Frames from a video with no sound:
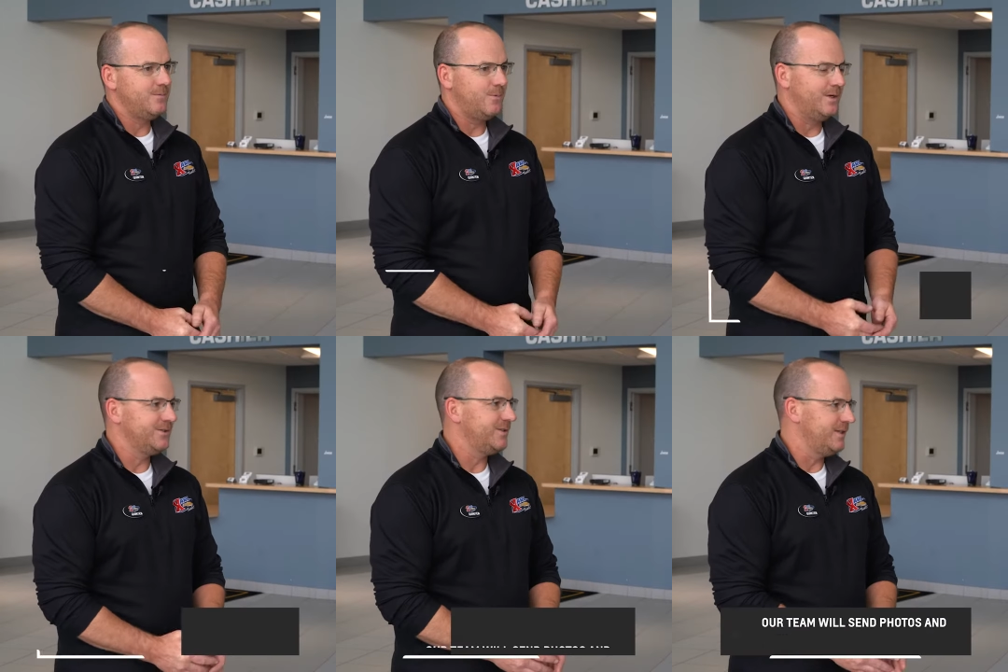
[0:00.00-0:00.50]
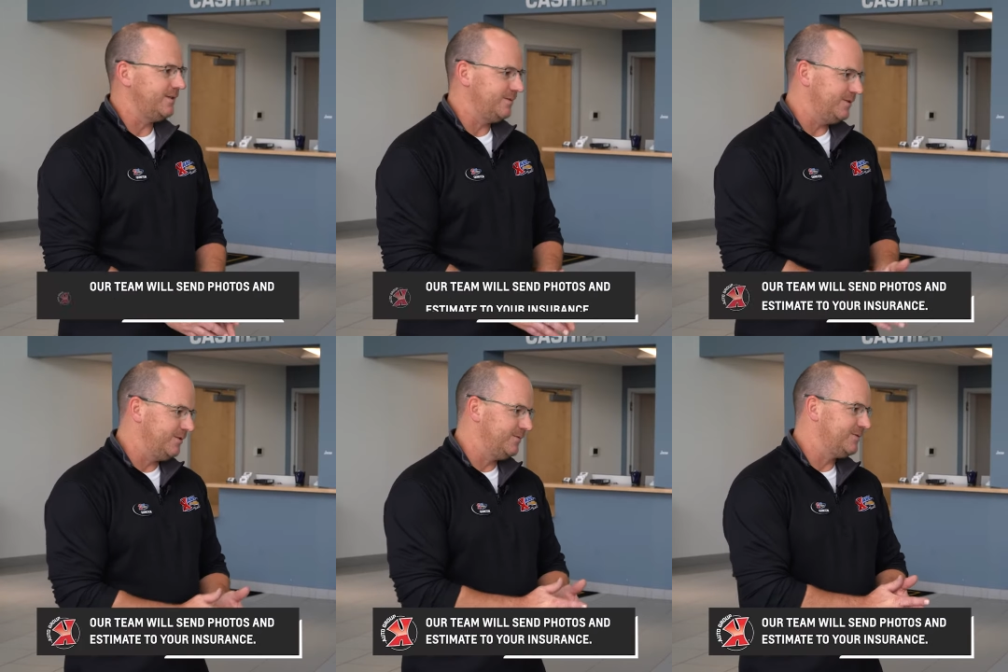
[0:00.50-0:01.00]
Once
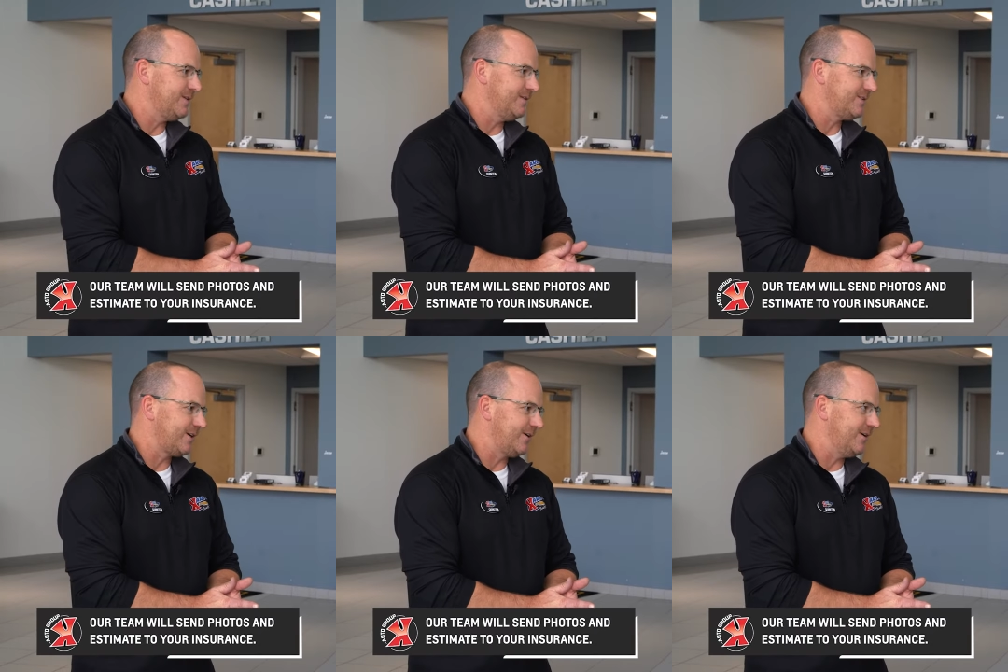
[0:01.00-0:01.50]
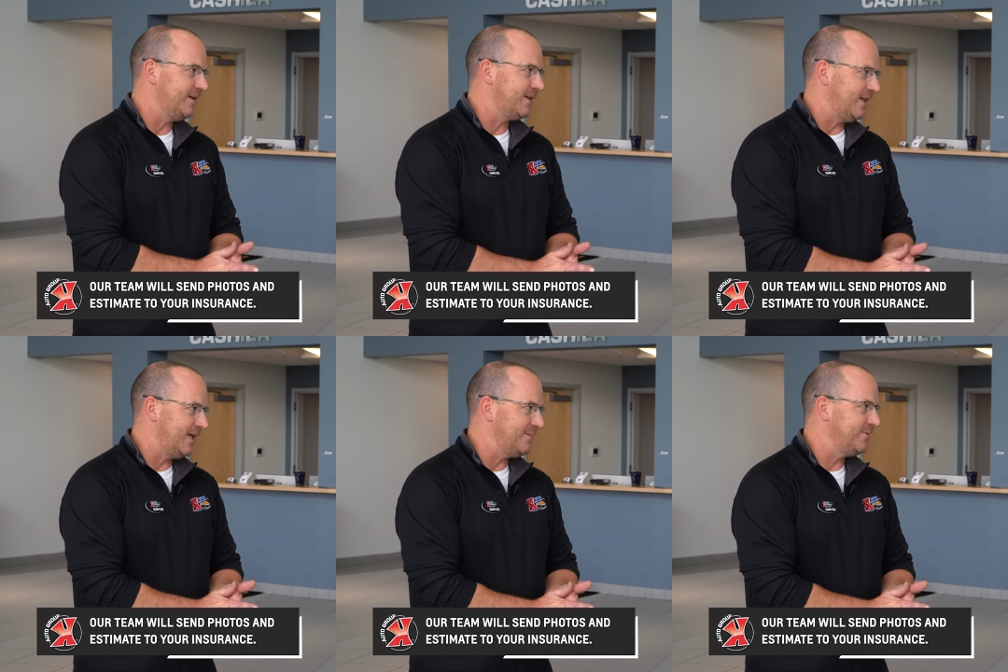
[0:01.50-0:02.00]
you've started a
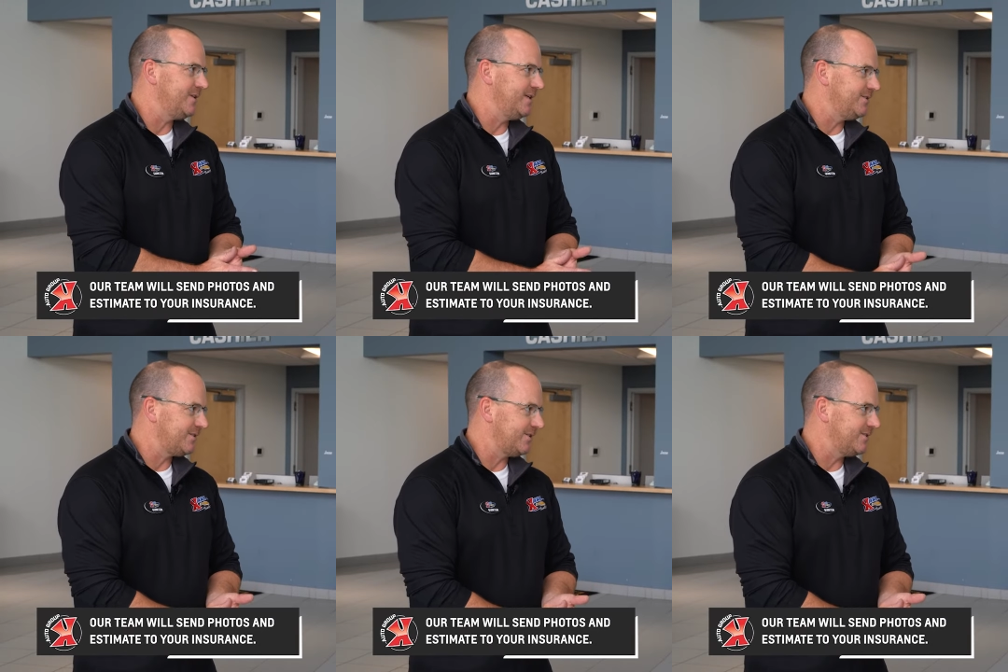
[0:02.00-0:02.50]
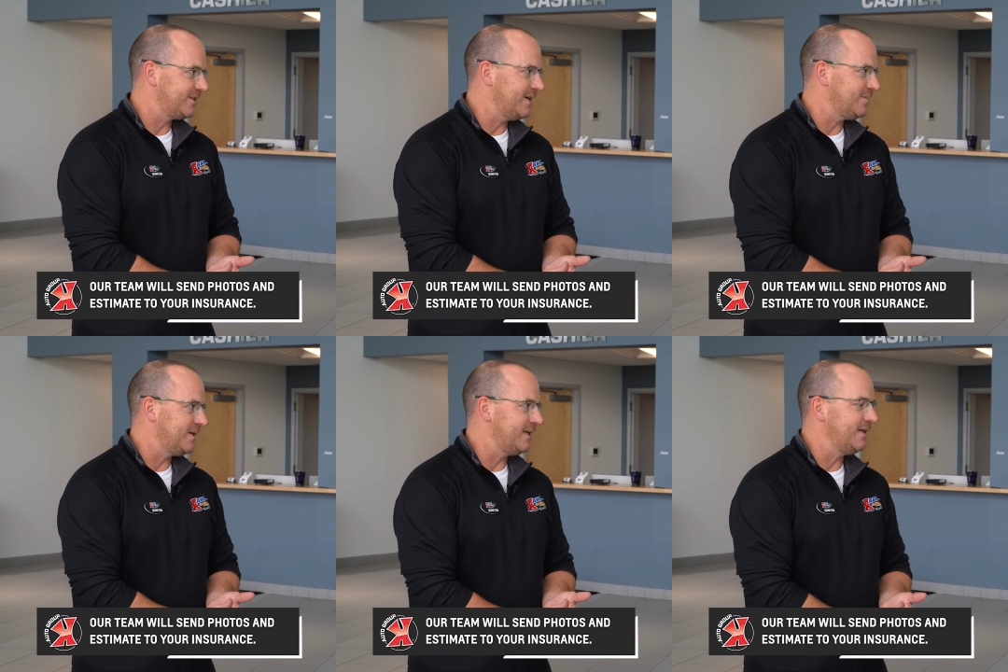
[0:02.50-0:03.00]
claim with the insurance
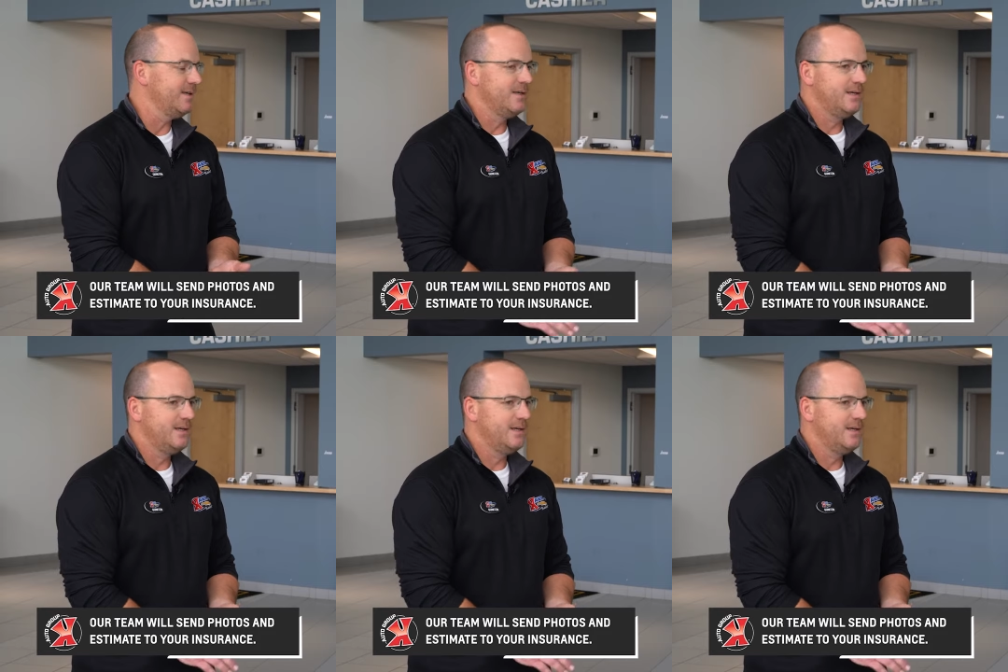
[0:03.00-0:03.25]
company,